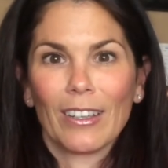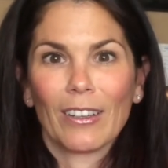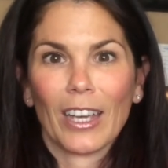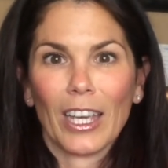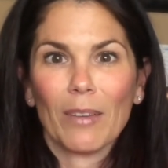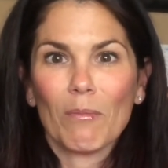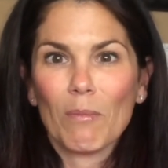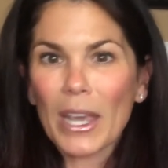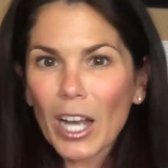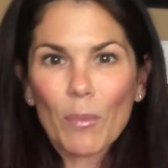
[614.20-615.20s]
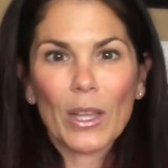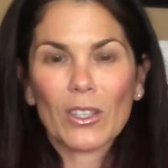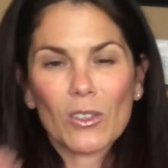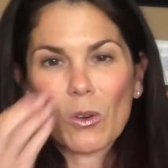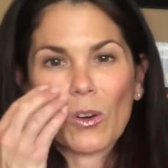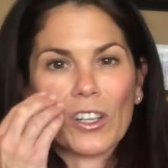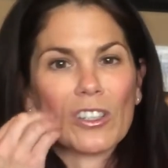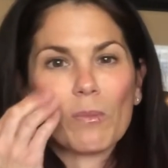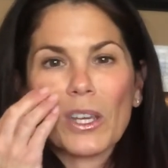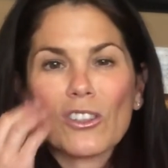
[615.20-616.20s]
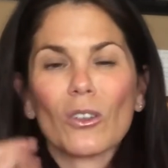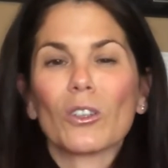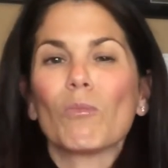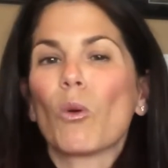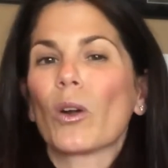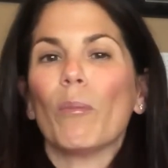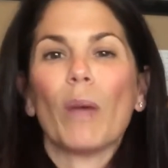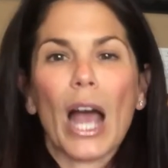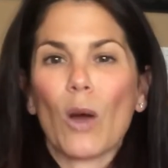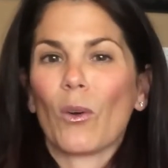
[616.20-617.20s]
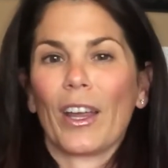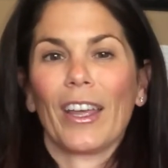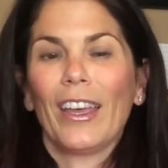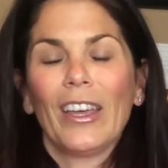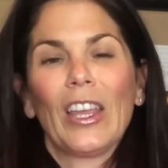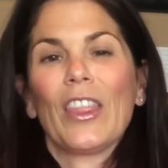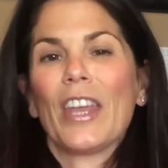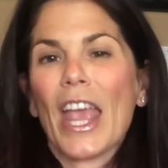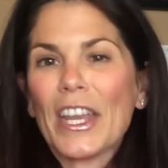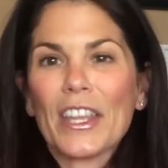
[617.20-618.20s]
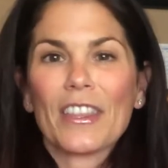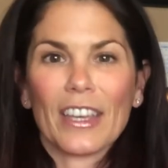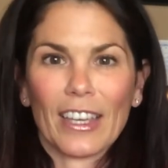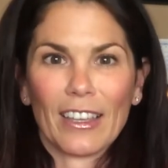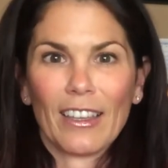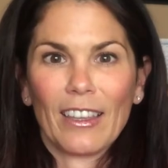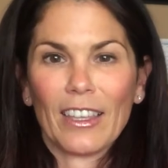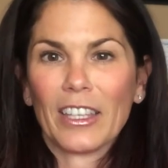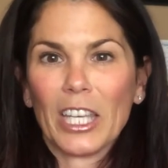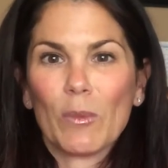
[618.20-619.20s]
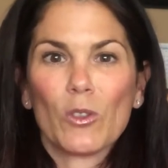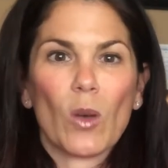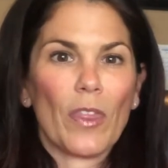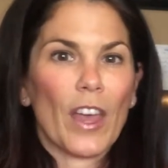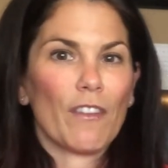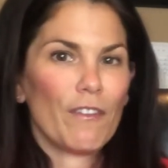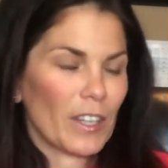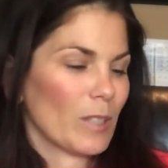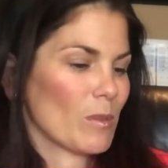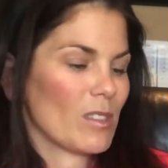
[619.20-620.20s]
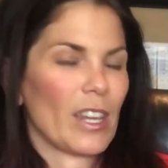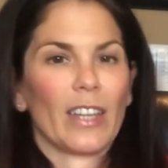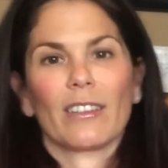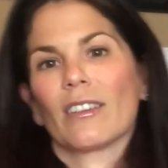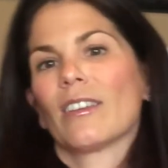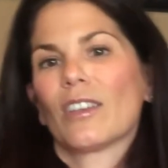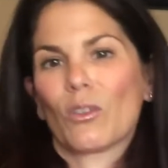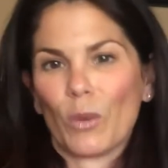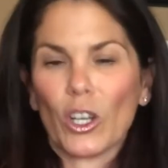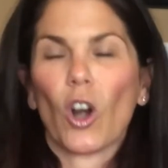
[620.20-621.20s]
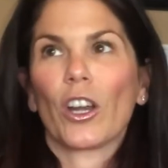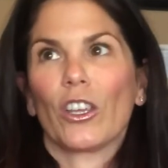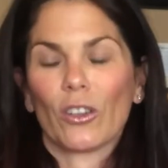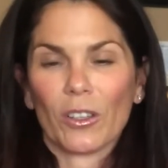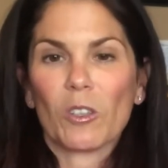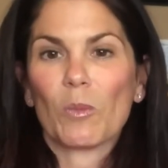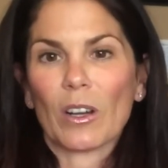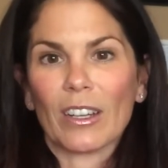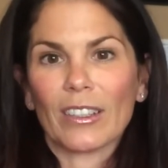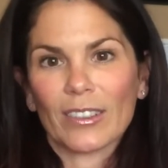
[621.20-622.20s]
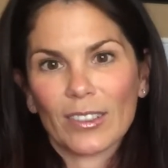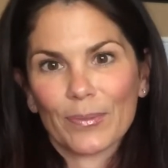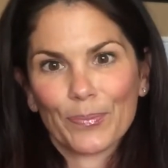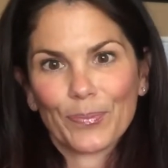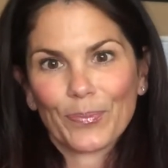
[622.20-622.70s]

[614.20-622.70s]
Okay, make up that story. Just make sure it's more empowering than anything that keeps you at that victim state regarding your experience.